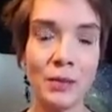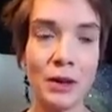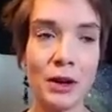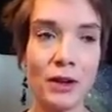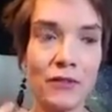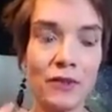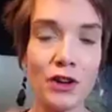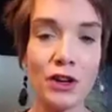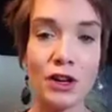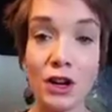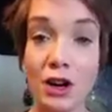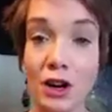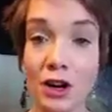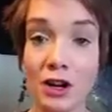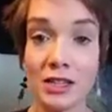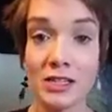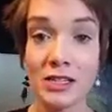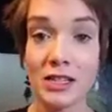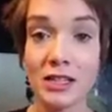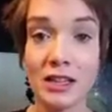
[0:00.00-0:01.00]
But if your car
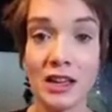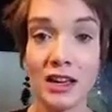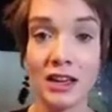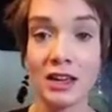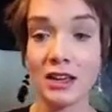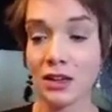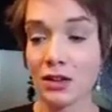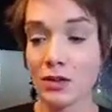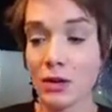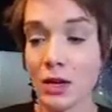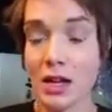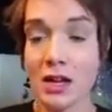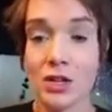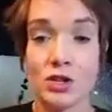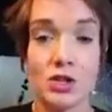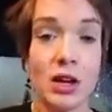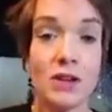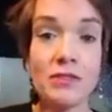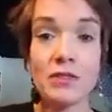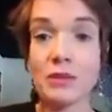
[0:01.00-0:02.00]
isn't, like, you can't
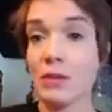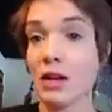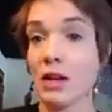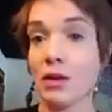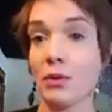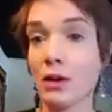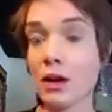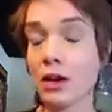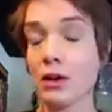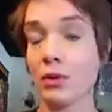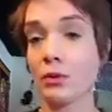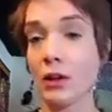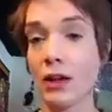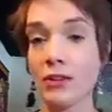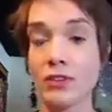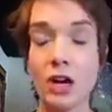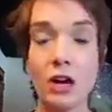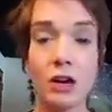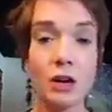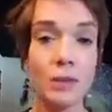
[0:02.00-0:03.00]
drive them anywhere. I
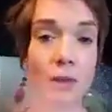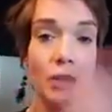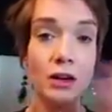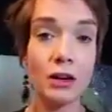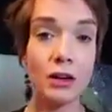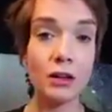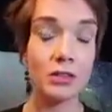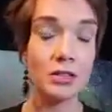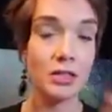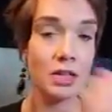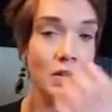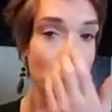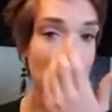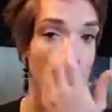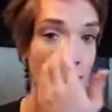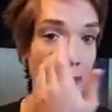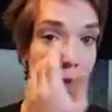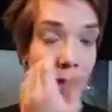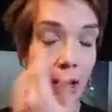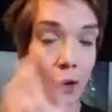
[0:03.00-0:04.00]
talk about all the time
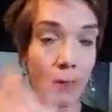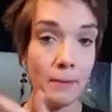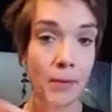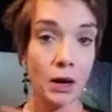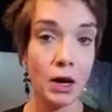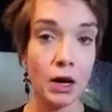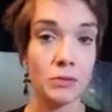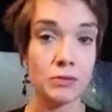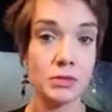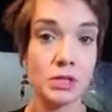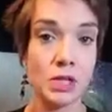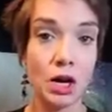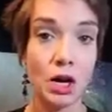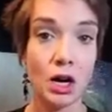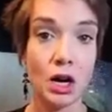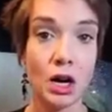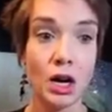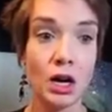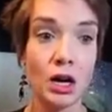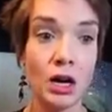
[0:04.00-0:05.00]
about how moms
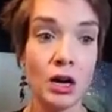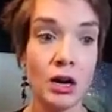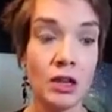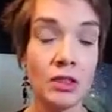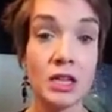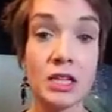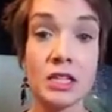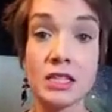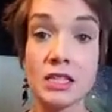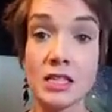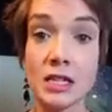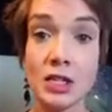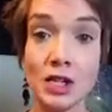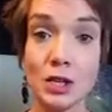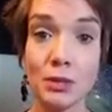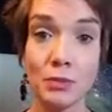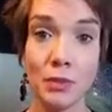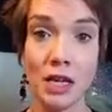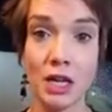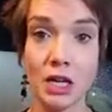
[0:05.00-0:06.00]
are the
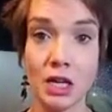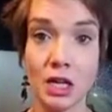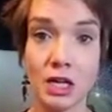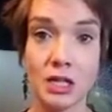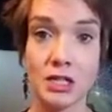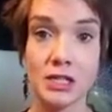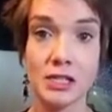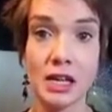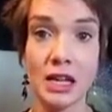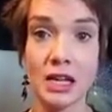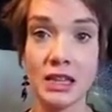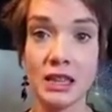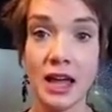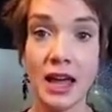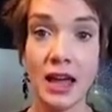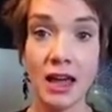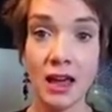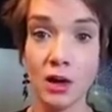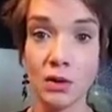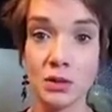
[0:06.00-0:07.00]
decision makers in the
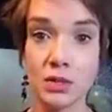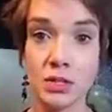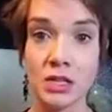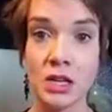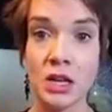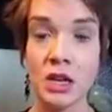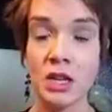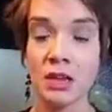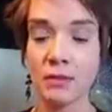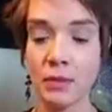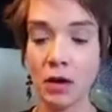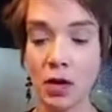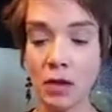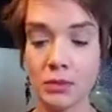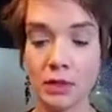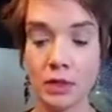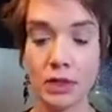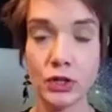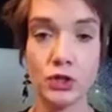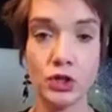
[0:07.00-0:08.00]
house.
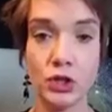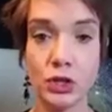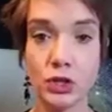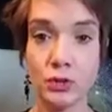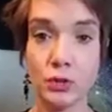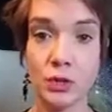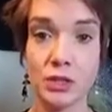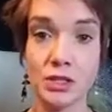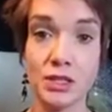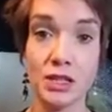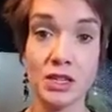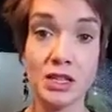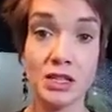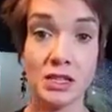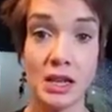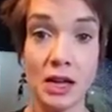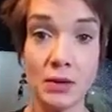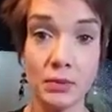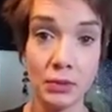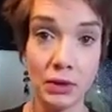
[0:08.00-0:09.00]
Moms are usually the ones that
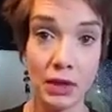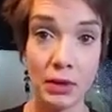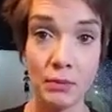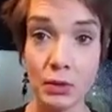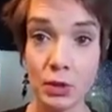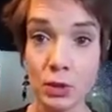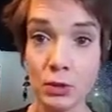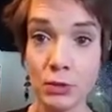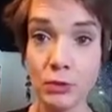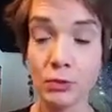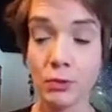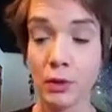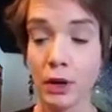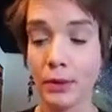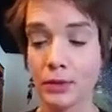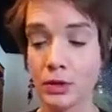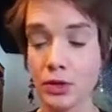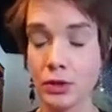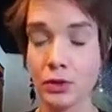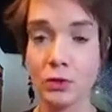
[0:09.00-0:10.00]
decide when they move.
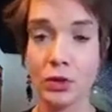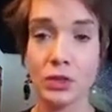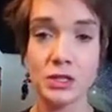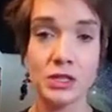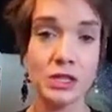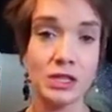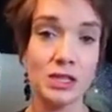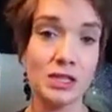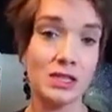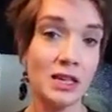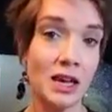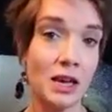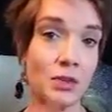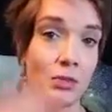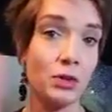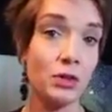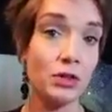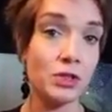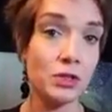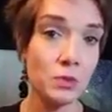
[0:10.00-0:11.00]
Moms are the ones that decide
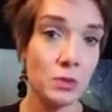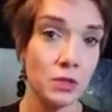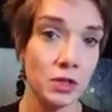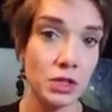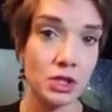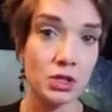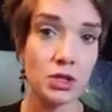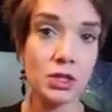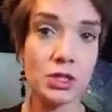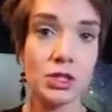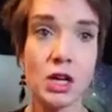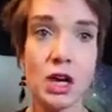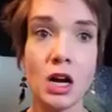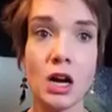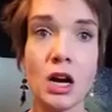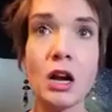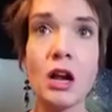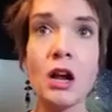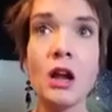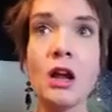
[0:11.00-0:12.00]
where the school districts
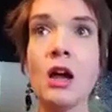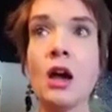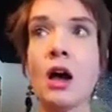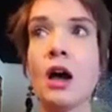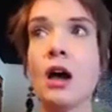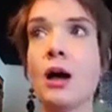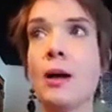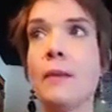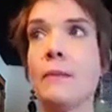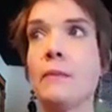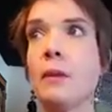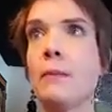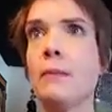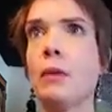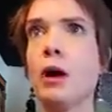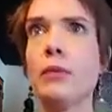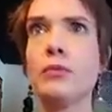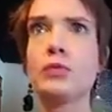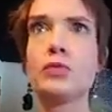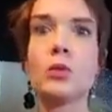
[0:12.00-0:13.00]
are.
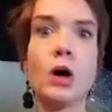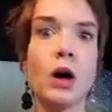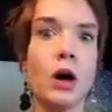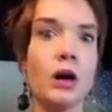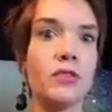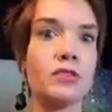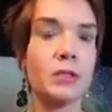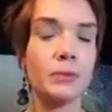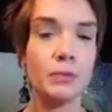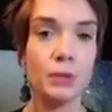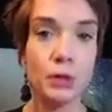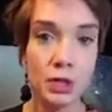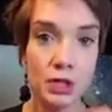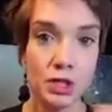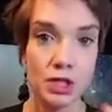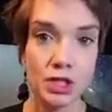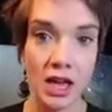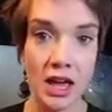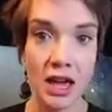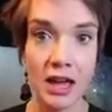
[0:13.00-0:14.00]
Moms will often
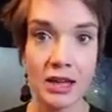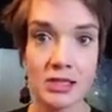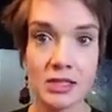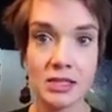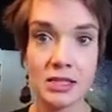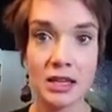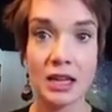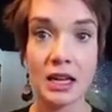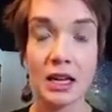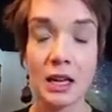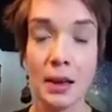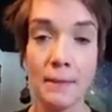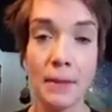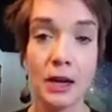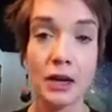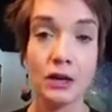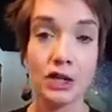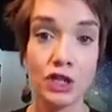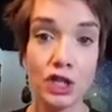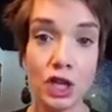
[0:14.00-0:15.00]
push dads to get a
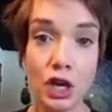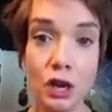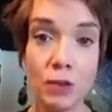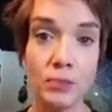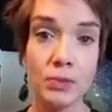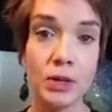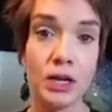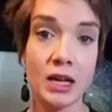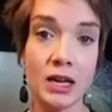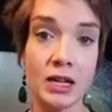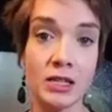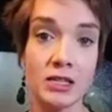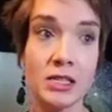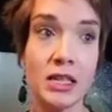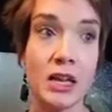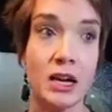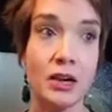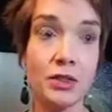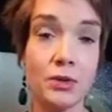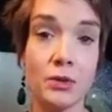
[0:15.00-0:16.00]
better job because
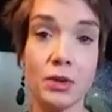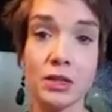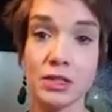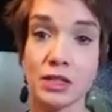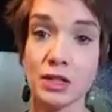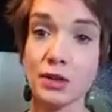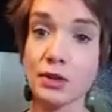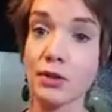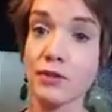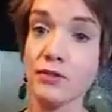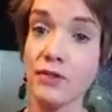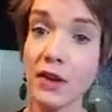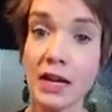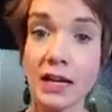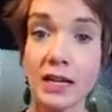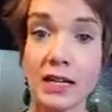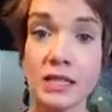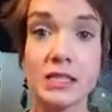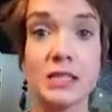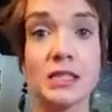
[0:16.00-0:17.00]
they're the ones that know the
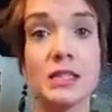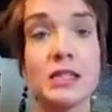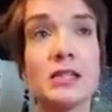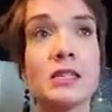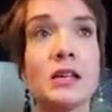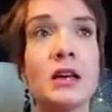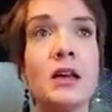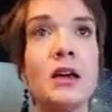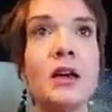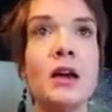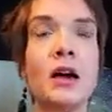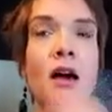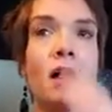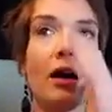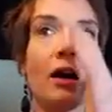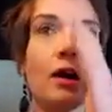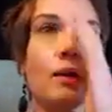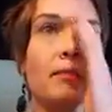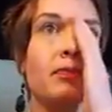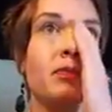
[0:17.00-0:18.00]
finances.
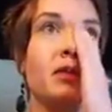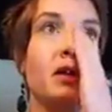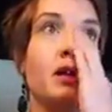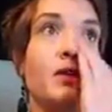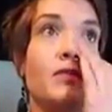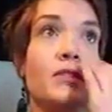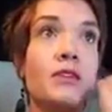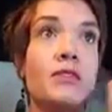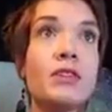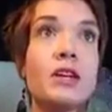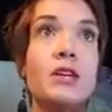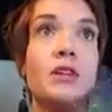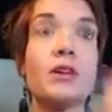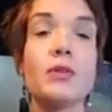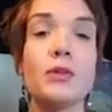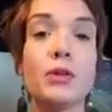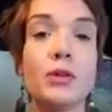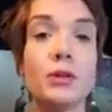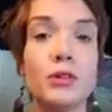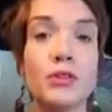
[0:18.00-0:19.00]
Even if they
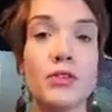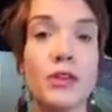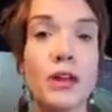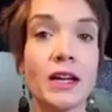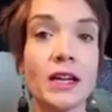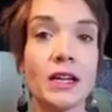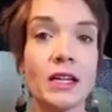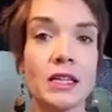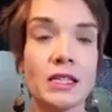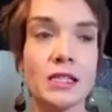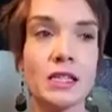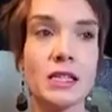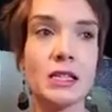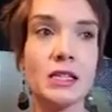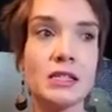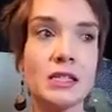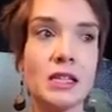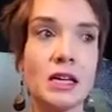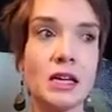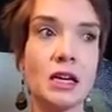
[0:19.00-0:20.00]
don't know the
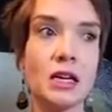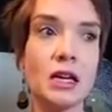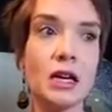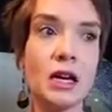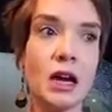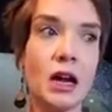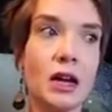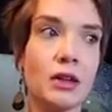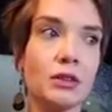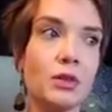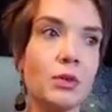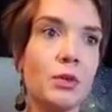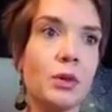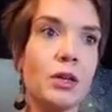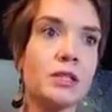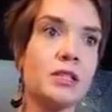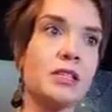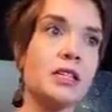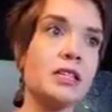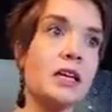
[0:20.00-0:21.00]
finances, they're the
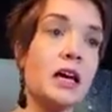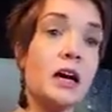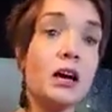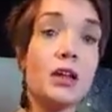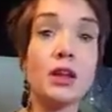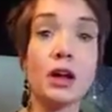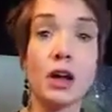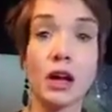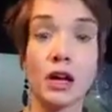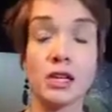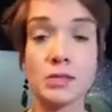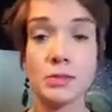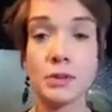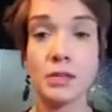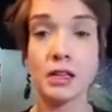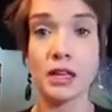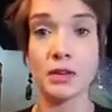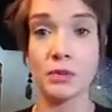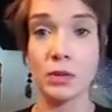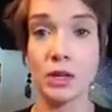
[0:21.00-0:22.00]
ones that tell their
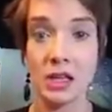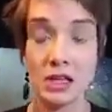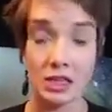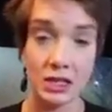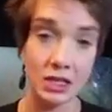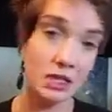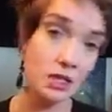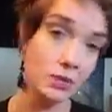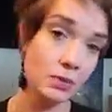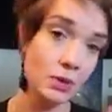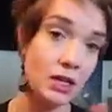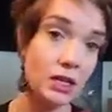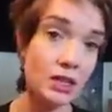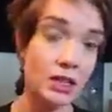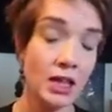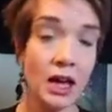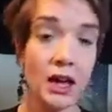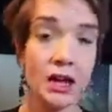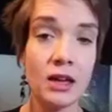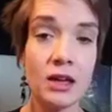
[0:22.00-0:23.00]
husband, like, we need this, we need
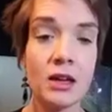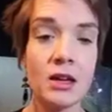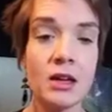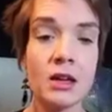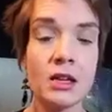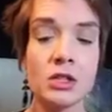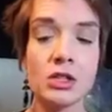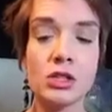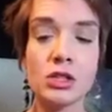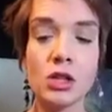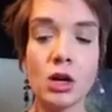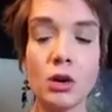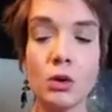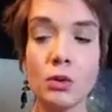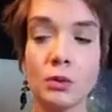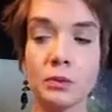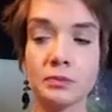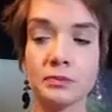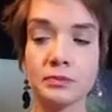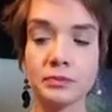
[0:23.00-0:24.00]
that.
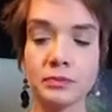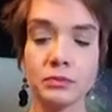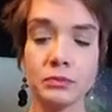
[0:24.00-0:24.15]
So